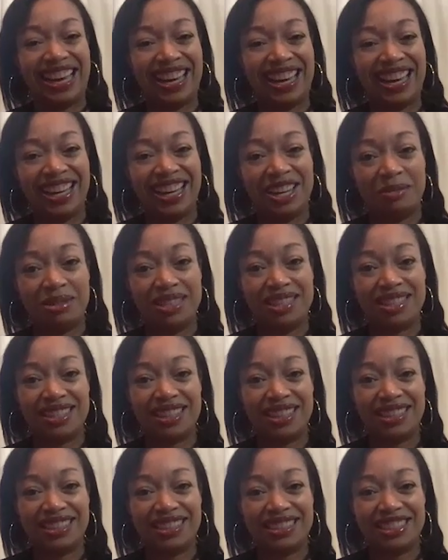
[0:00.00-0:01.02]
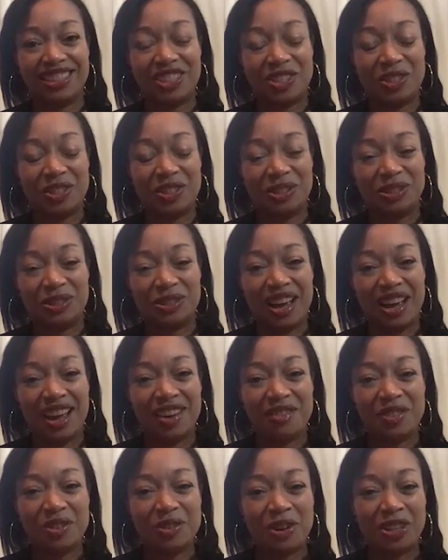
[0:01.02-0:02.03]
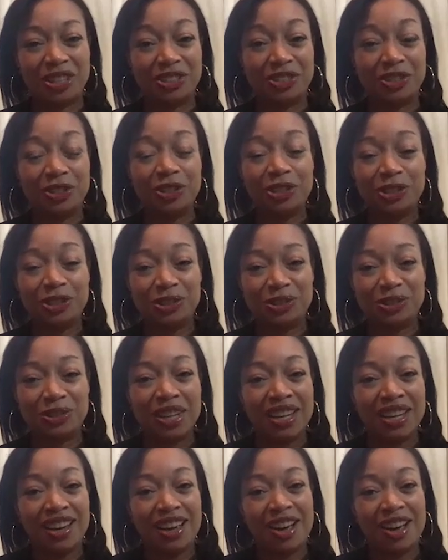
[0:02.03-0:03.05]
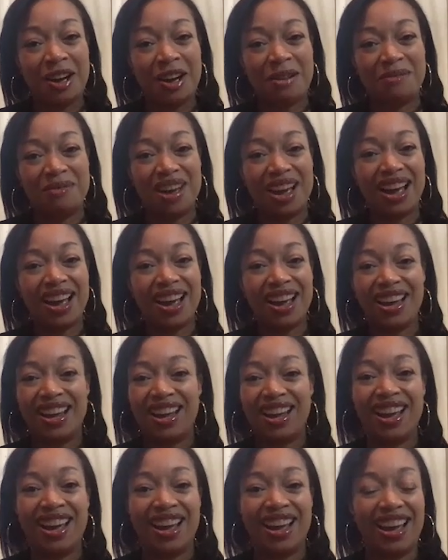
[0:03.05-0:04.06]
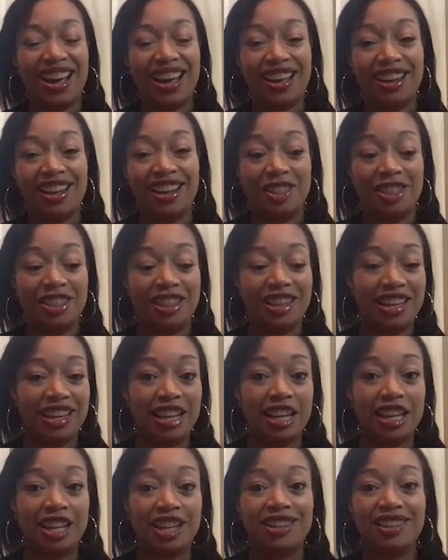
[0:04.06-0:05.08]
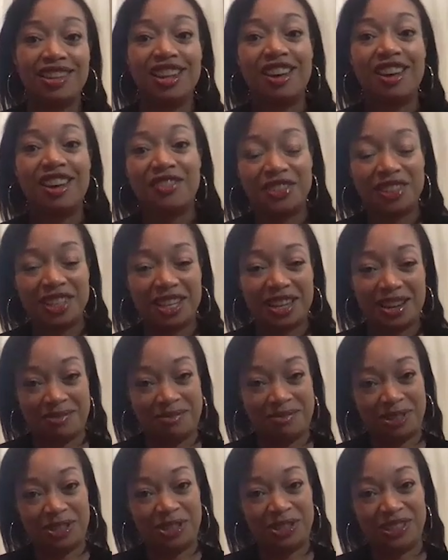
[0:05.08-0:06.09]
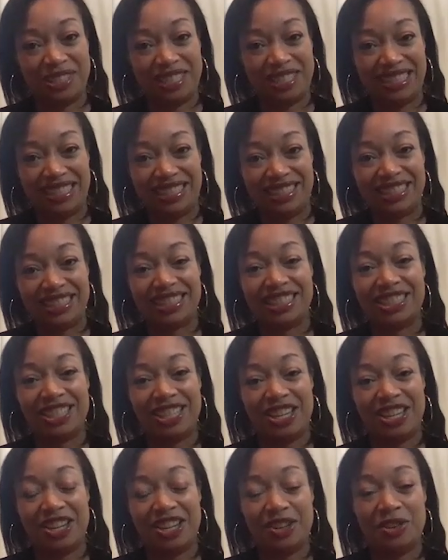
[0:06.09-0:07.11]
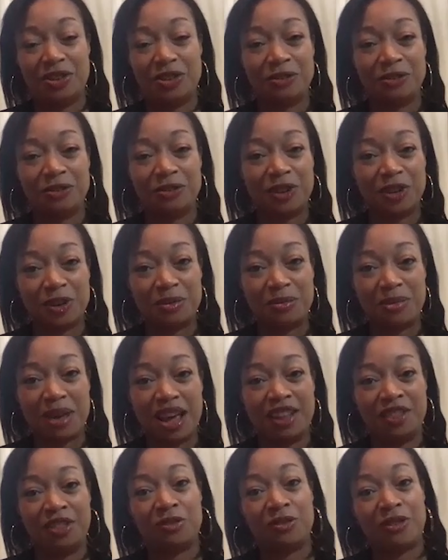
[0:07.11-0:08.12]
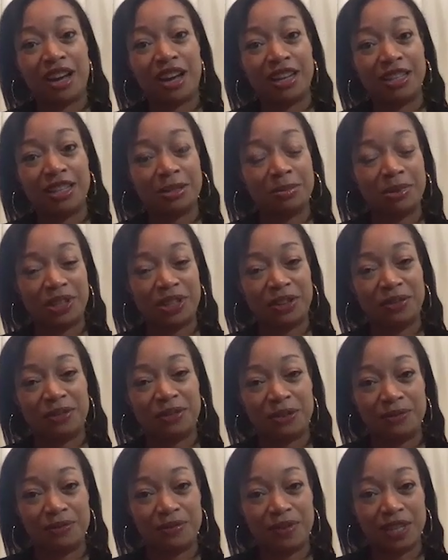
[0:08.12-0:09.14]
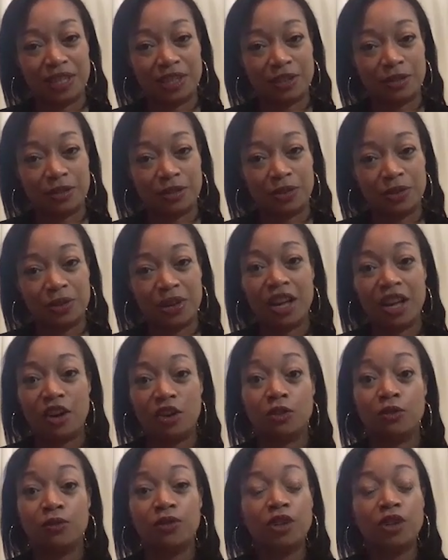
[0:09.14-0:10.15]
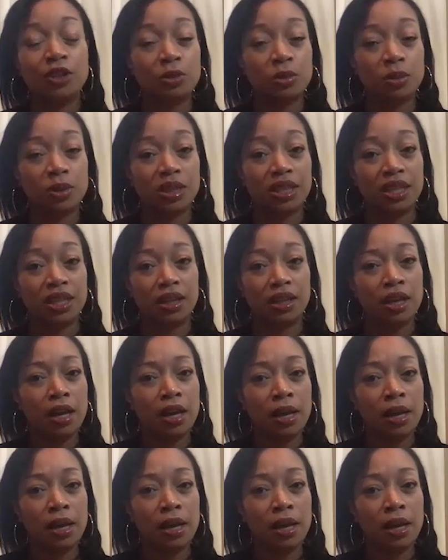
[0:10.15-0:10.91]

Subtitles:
I am excited to have you on too. I had the lovely opportunity to see your film at the Roxbury Film Festival, held virtually,